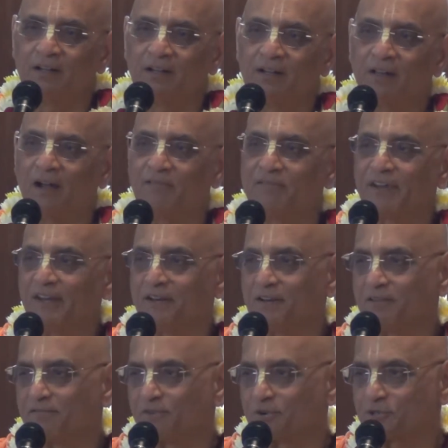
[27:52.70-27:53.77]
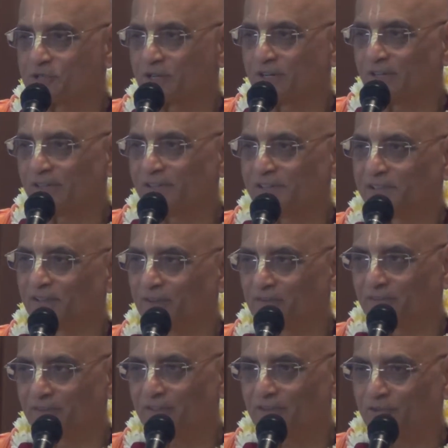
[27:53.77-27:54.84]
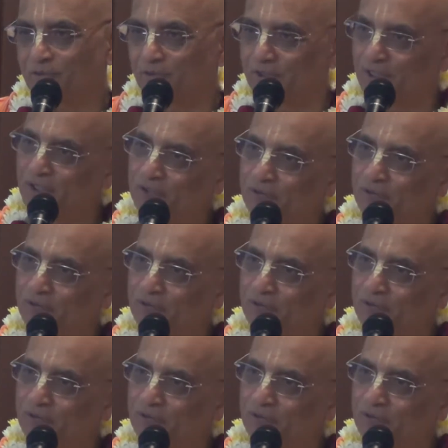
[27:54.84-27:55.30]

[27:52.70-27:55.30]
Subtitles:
loving devotional service to the